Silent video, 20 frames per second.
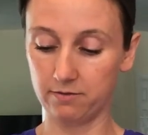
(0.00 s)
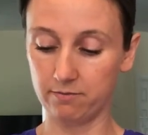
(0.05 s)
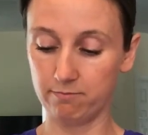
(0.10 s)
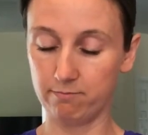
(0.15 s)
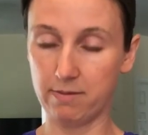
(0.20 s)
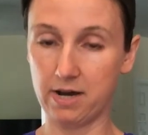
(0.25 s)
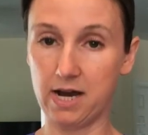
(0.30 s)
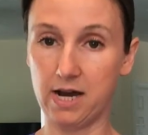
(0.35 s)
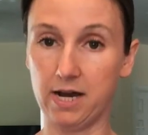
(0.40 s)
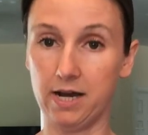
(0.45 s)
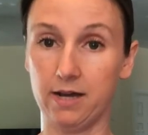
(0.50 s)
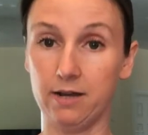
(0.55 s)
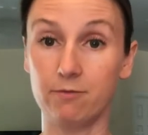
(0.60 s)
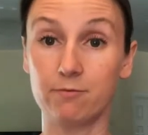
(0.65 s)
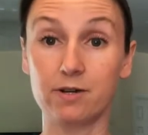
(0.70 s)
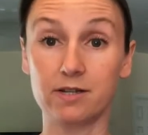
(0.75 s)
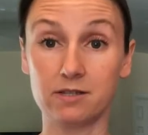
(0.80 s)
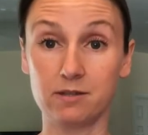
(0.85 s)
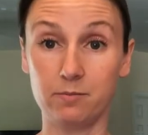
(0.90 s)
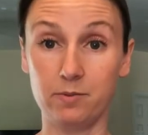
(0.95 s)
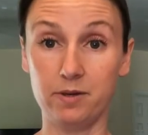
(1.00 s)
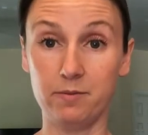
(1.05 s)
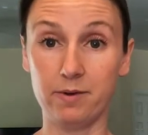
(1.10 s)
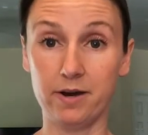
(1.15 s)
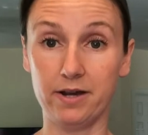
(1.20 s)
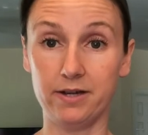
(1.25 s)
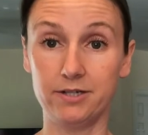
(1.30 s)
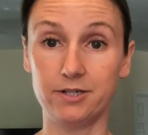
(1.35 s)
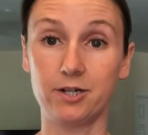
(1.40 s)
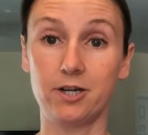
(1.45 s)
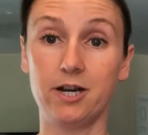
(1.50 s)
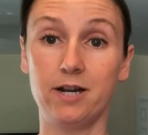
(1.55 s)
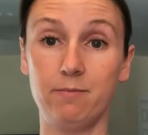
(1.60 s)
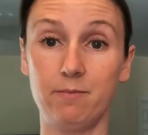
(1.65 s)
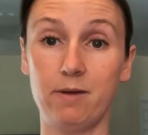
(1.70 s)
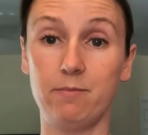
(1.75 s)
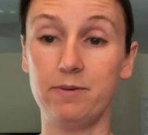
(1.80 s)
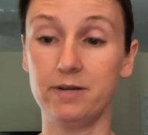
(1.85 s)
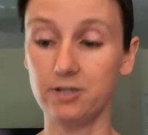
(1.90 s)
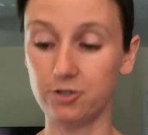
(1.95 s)
my recipe binder, and
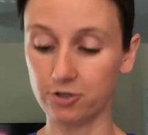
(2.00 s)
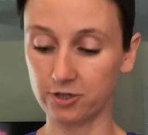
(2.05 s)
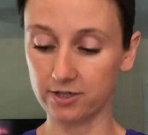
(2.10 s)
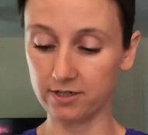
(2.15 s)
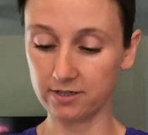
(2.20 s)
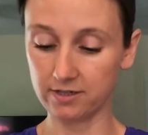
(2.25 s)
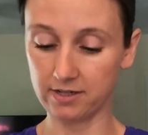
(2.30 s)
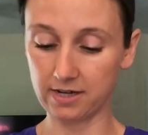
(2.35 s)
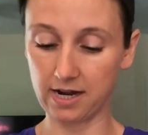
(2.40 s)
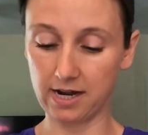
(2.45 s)
my Pinterest,